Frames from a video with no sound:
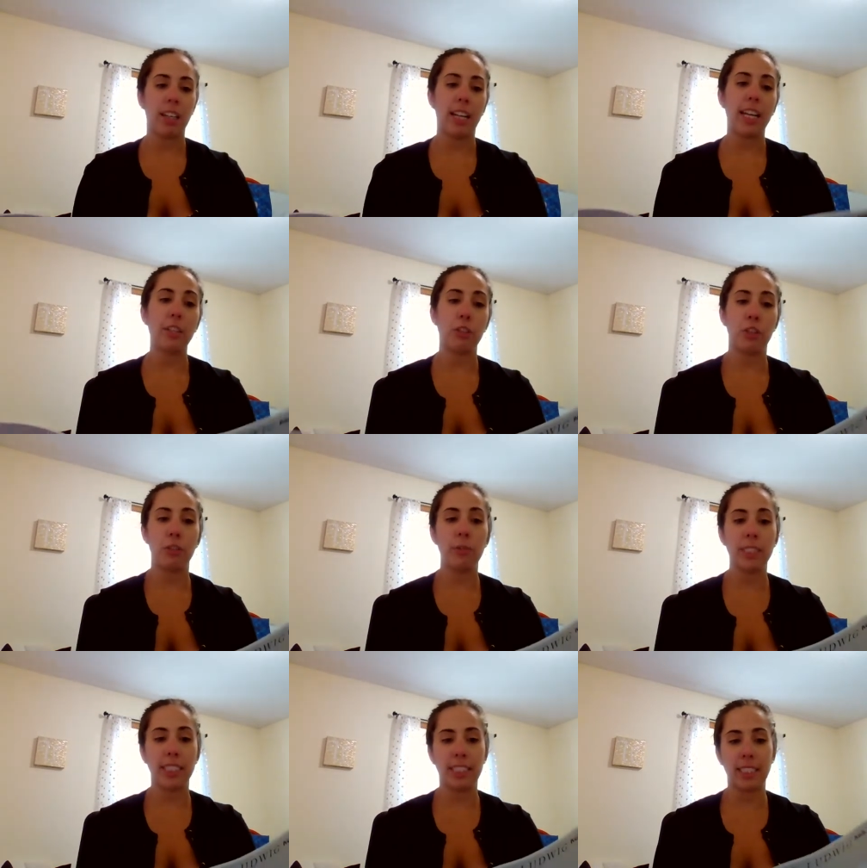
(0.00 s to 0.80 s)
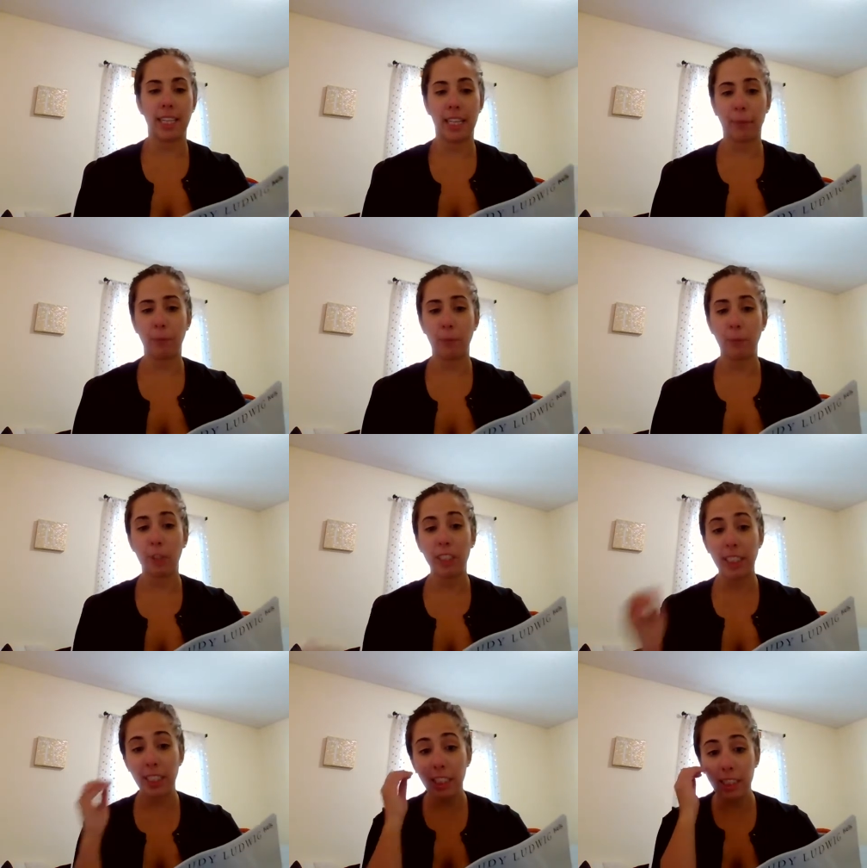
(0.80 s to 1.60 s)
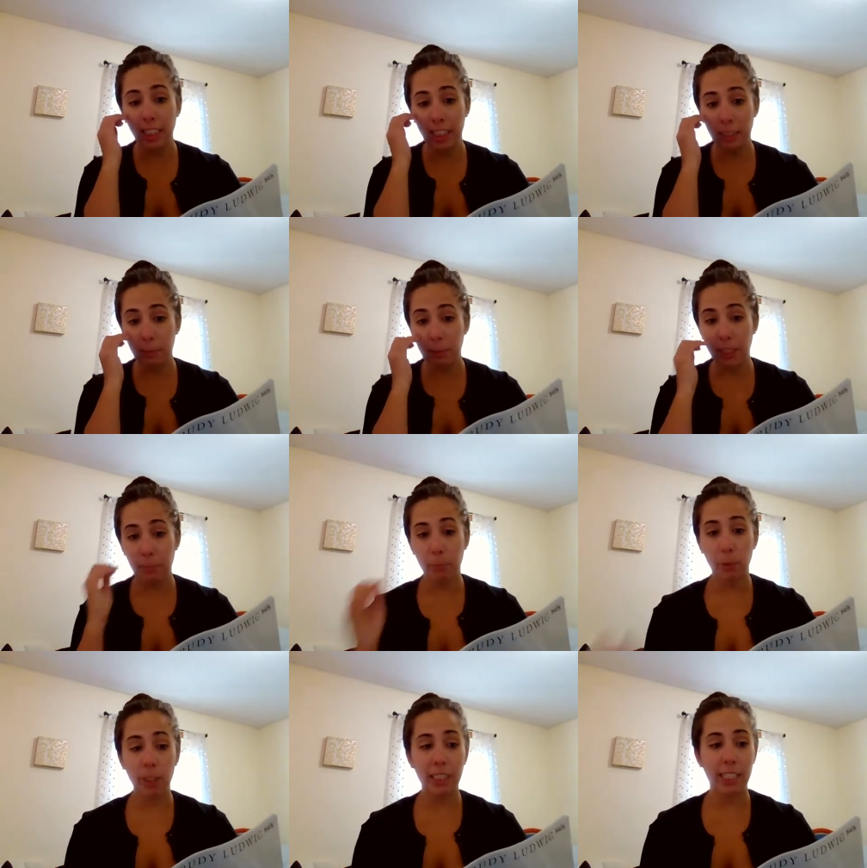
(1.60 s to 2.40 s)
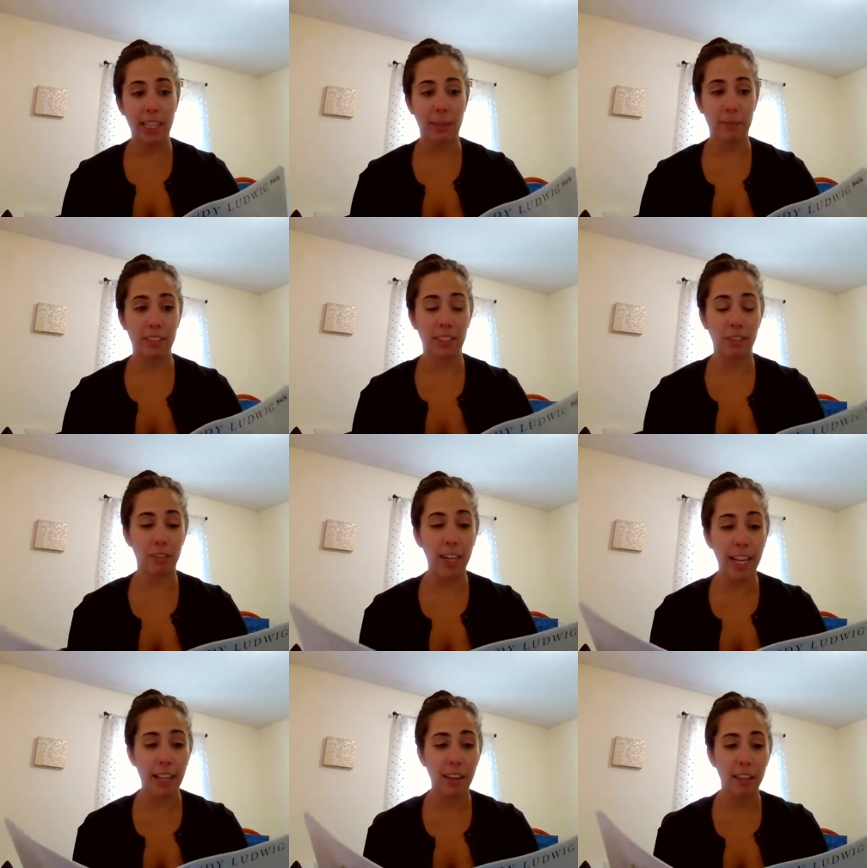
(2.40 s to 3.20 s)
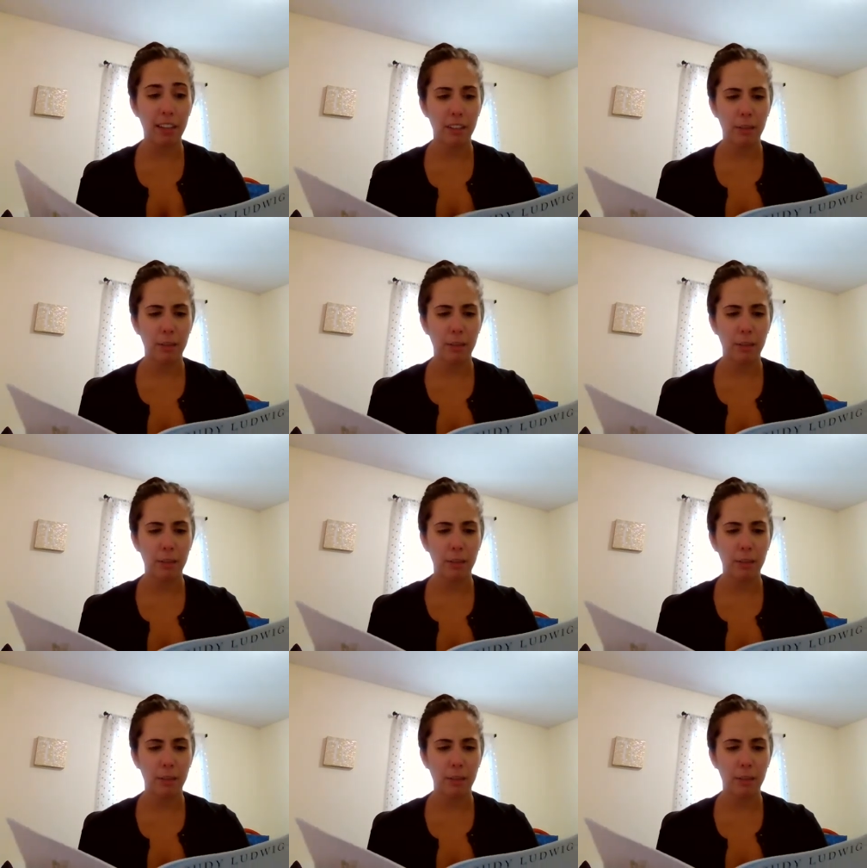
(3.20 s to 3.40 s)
Bad choosing time. While the other kids play board games and read,